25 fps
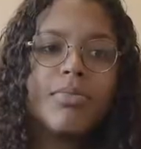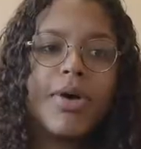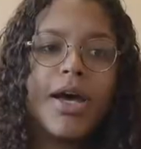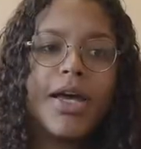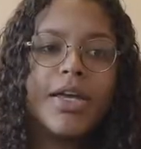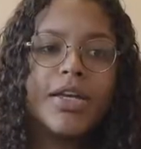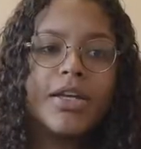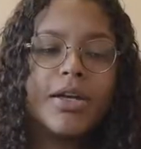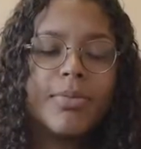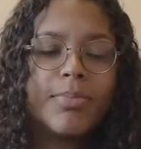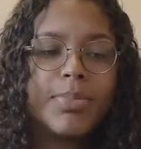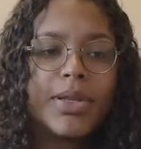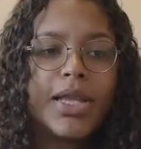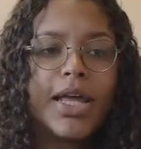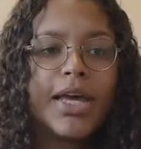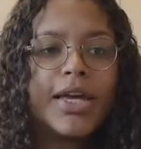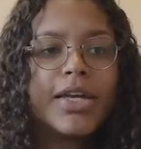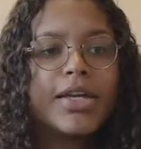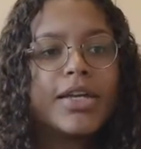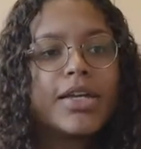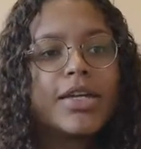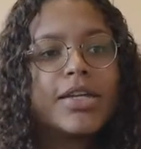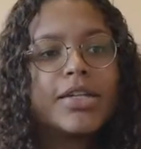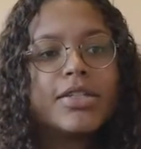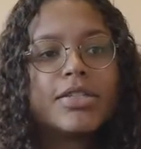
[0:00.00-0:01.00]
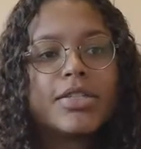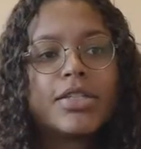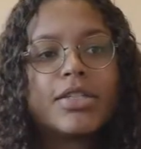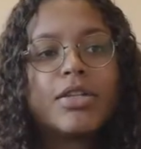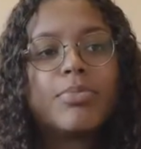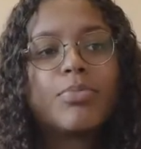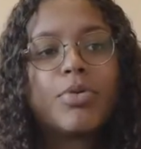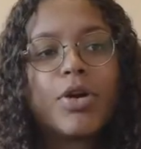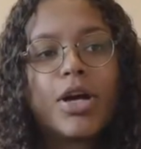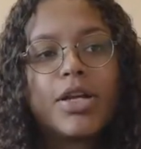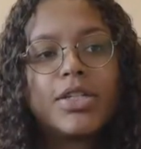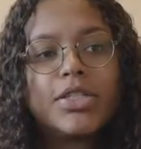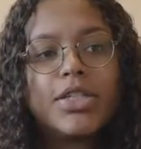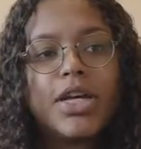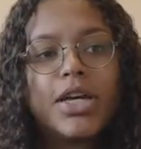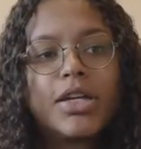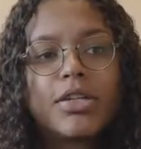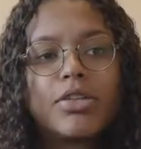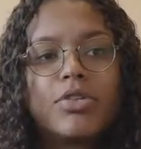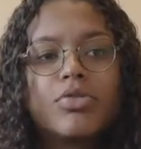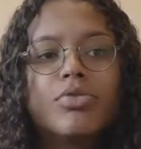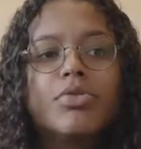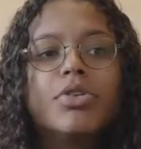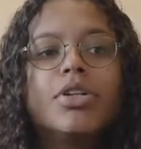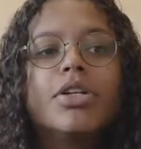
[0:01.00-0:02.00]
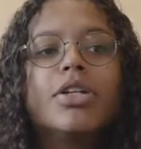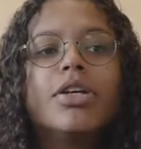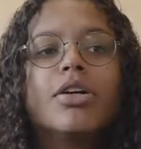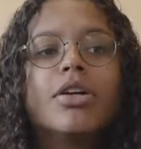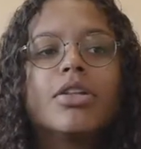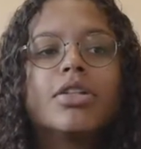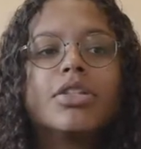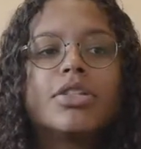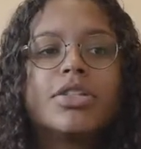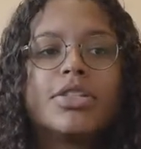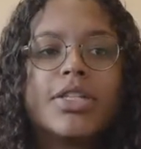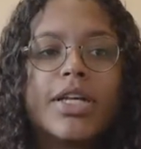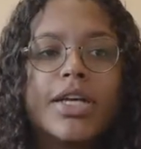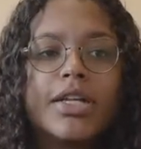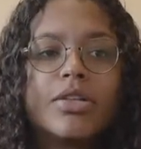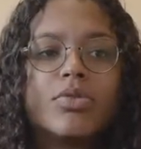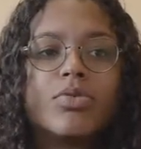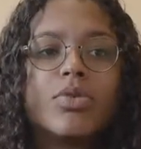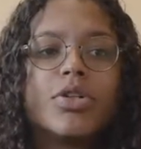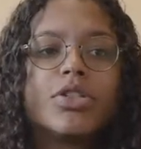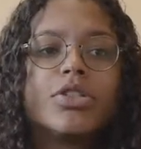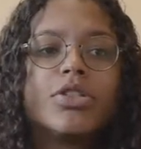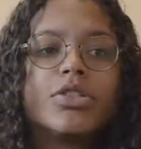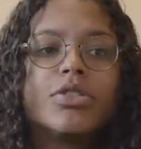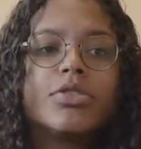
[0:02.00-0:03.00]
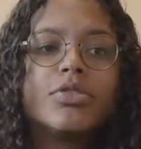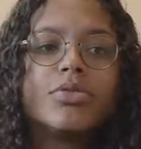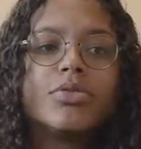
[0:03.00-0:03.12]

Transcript: by applying it in the project, you really understand what you're